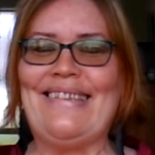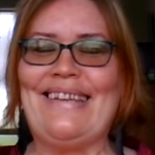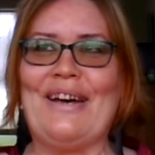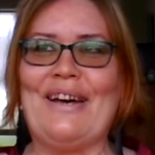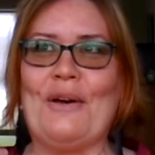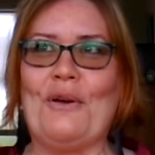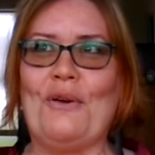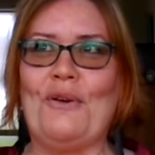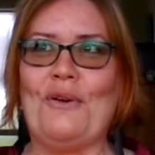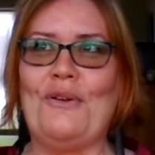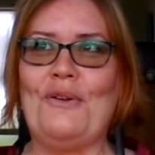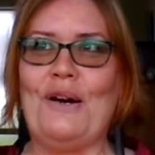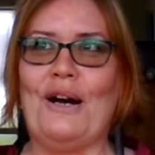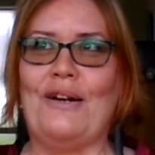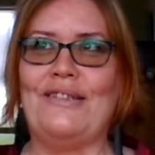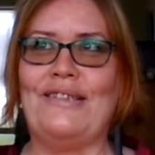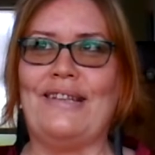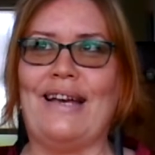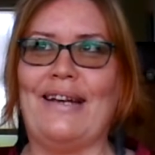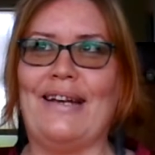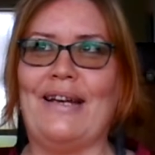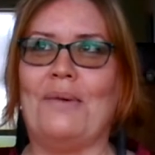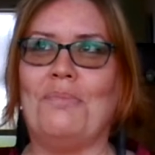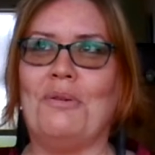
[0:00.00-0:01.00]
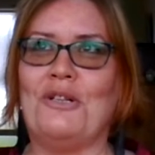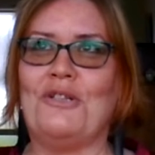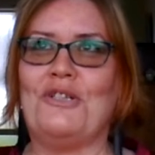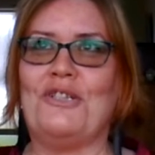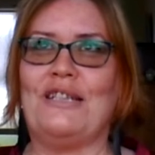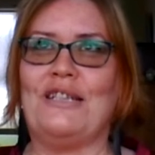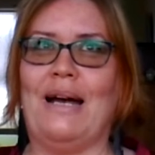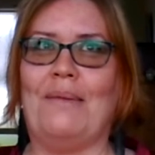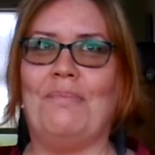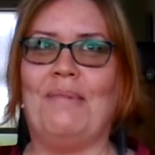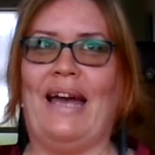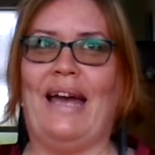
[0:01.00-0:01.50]
So I was like, come on,
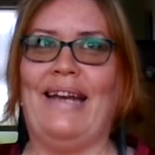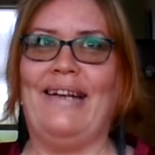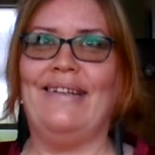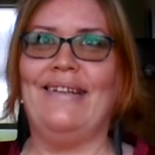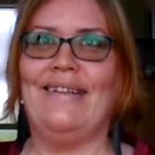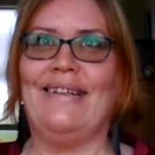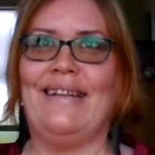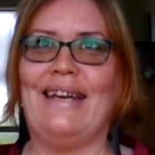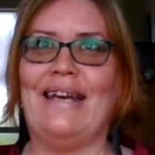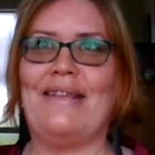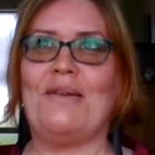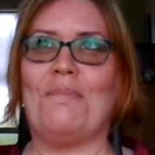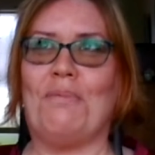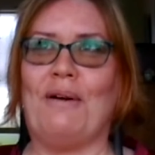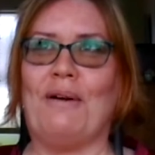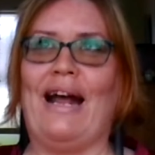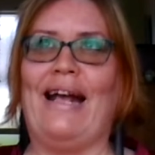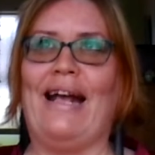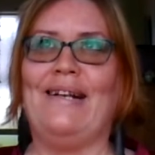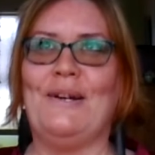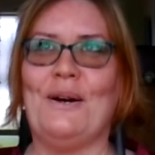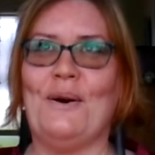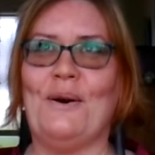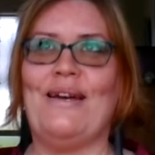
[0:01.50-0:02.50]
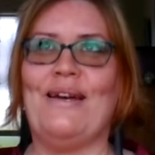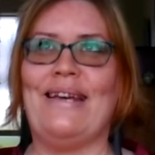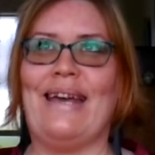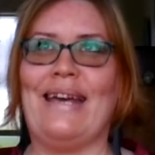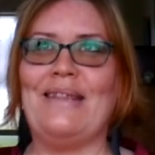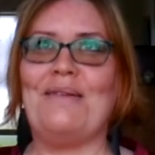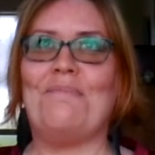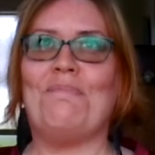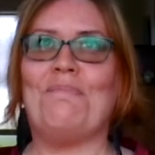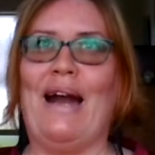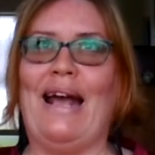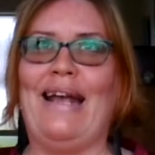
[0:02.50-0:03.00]
Charmaine, get the brain going,
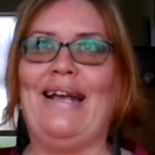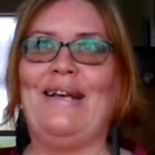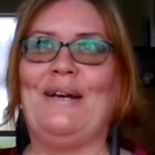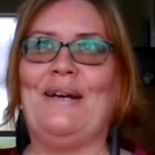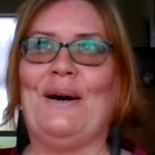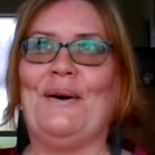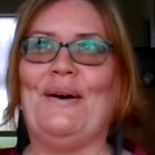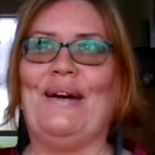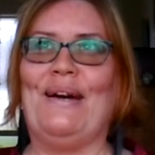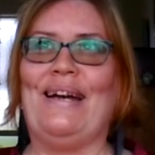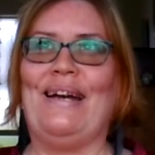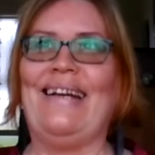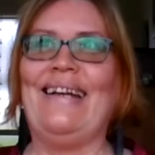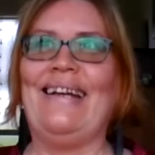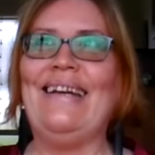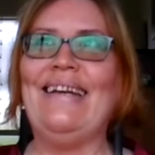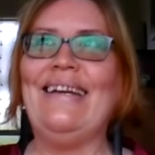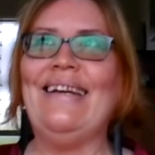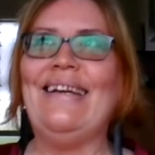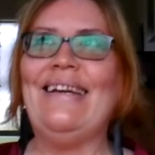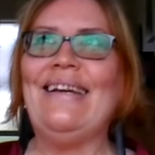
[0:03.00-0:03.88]
get the brain going.